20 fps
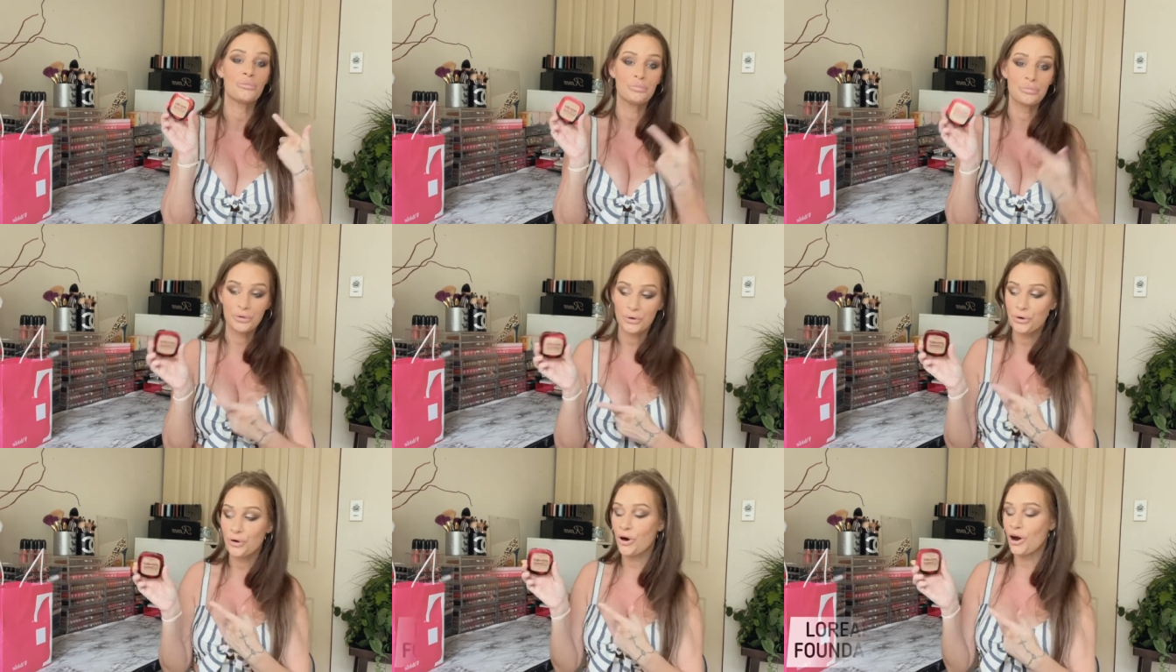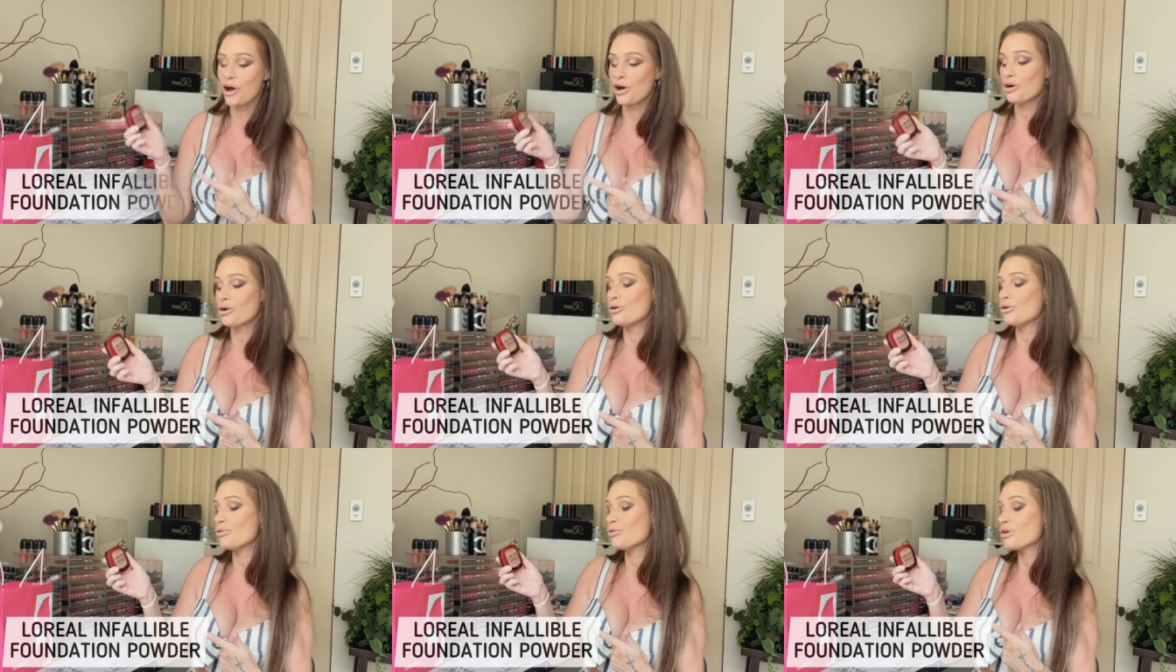
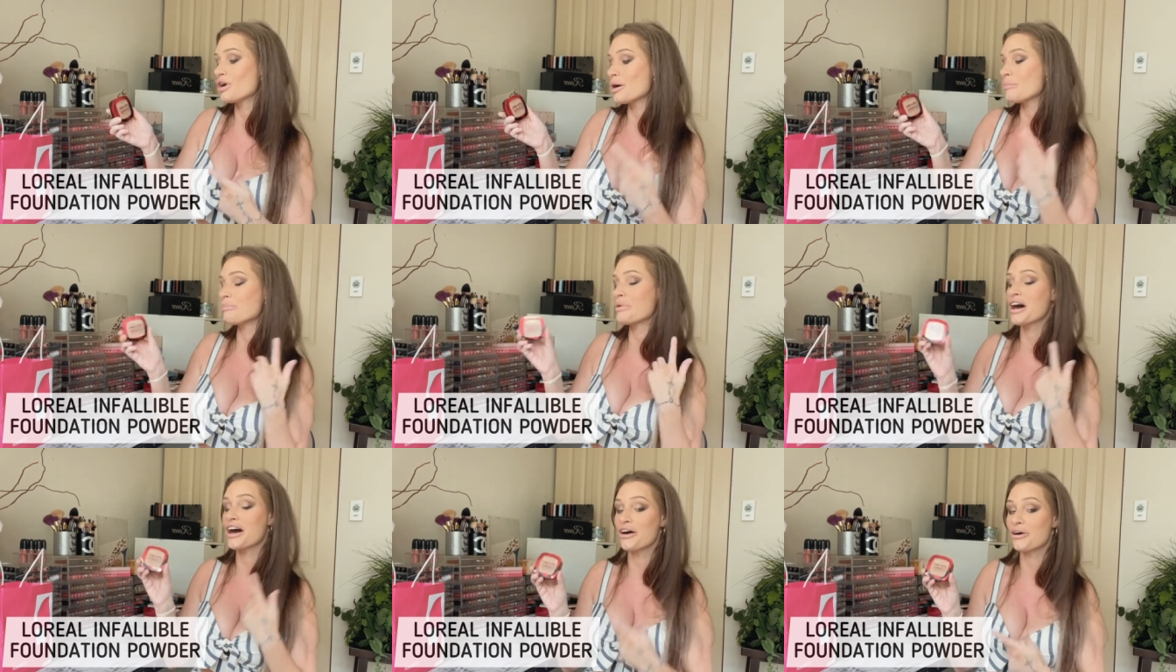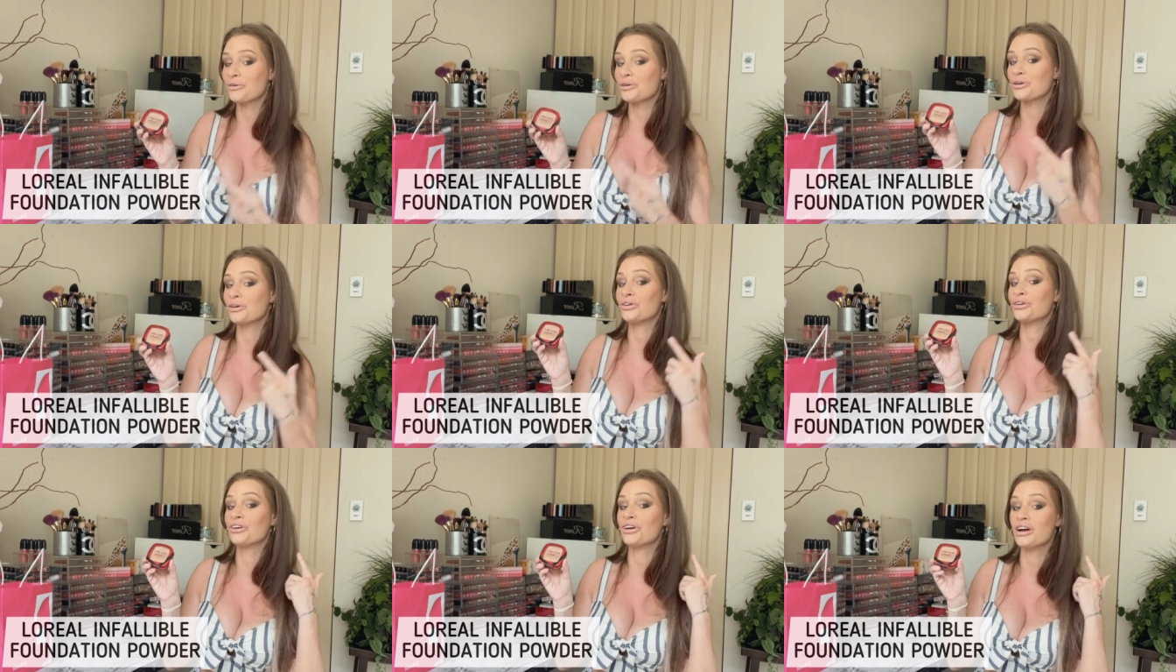Pro
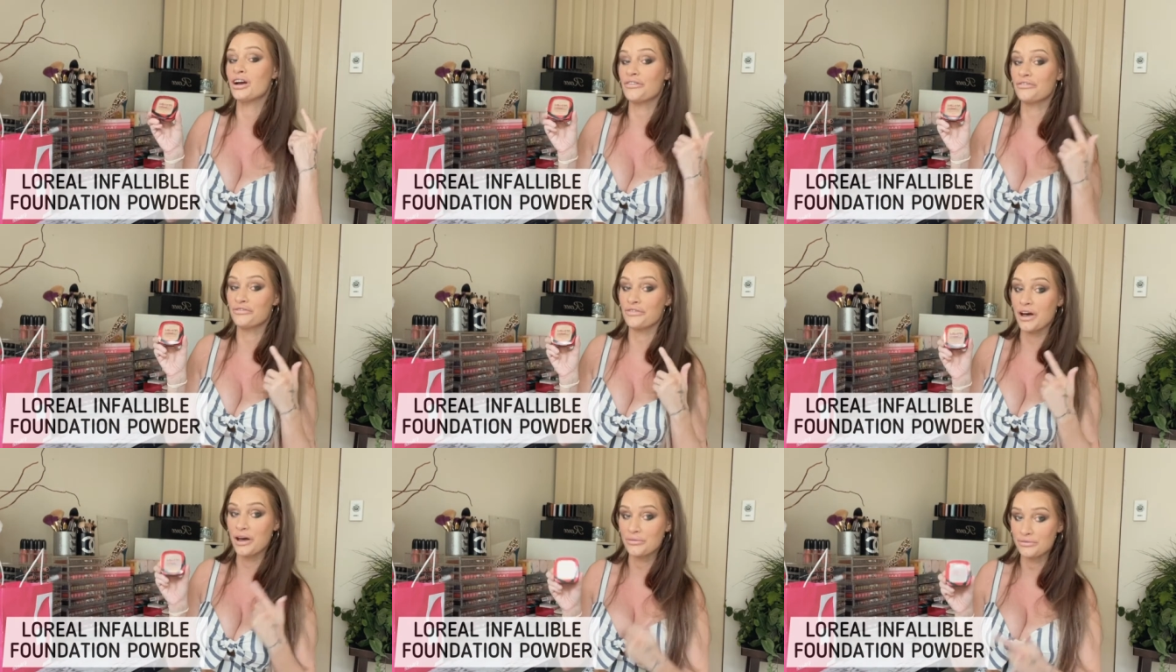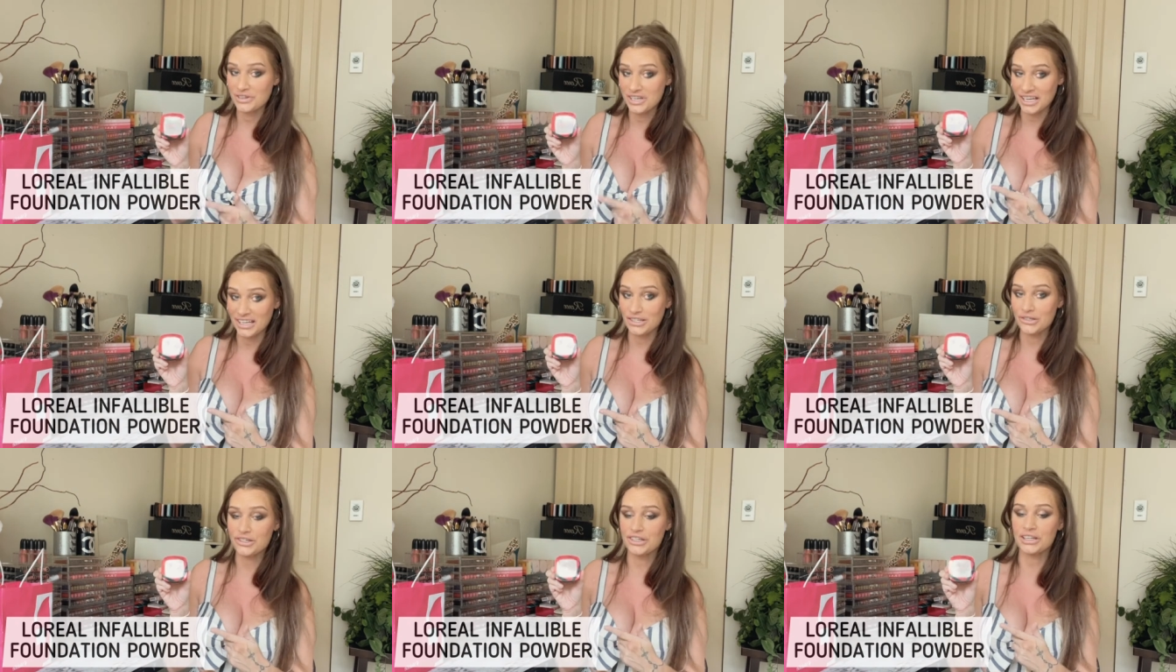Powder
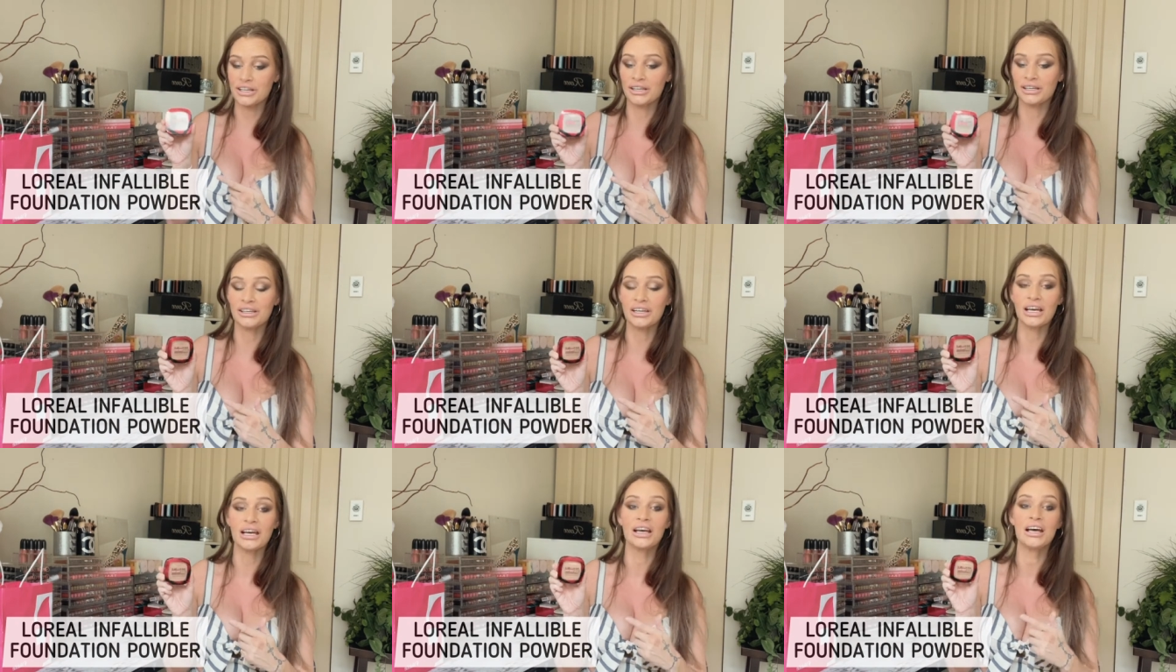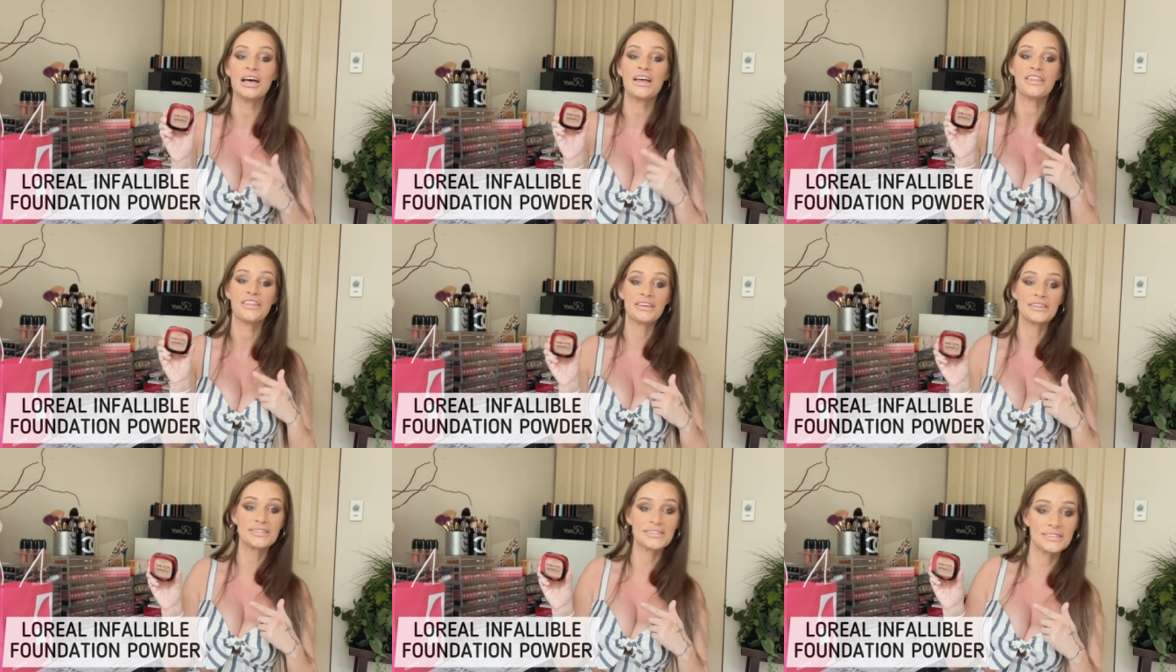Foundation,
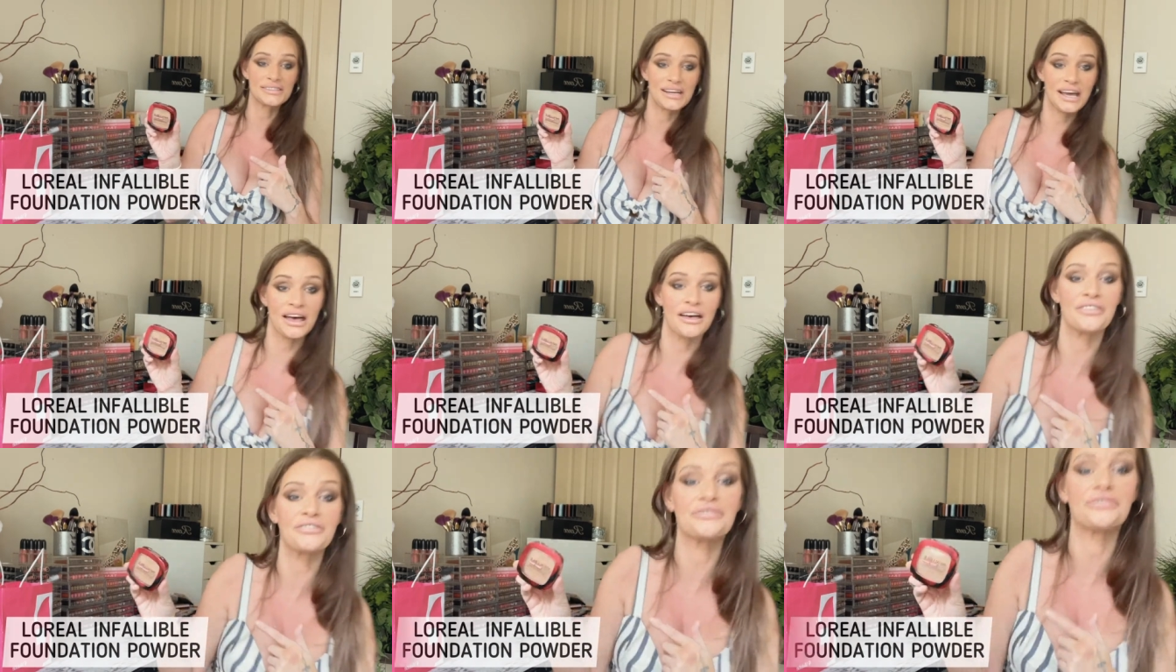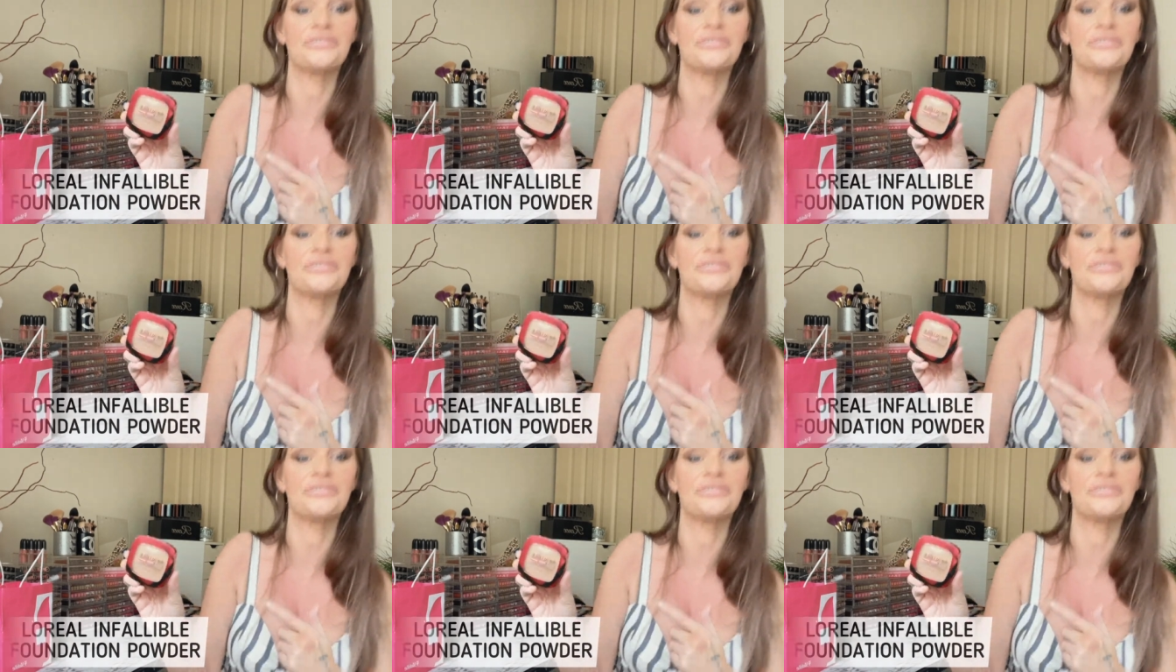this stuff